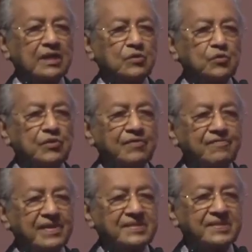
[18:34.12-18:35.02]
to
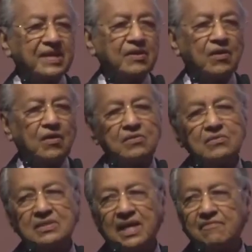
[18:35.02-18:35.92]
investigate
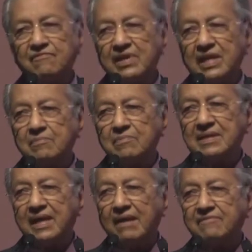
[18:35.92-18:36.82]
all the available
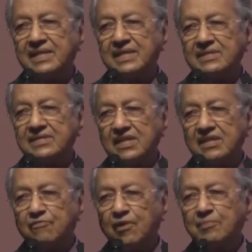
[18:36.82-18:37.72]
evidence
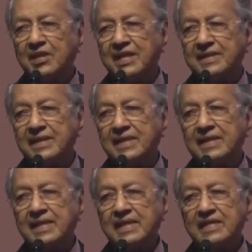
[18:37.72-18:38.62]
in formulating
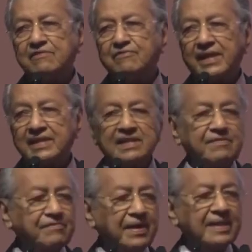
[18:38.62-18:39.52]

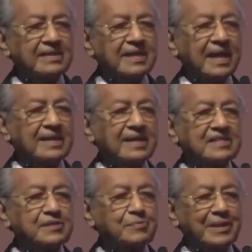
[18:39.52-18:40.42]
effective and
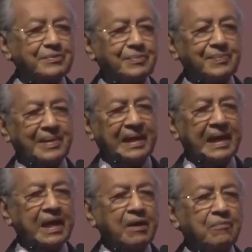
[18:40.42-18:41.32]
target-specific
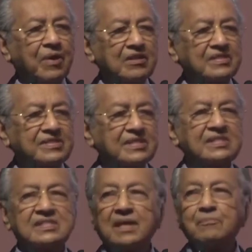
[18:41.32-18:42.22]

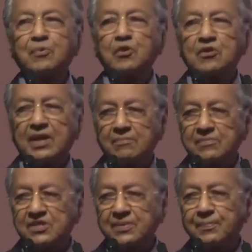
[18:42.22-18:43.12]
policies and
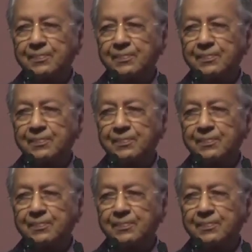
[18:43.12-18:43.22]
programs.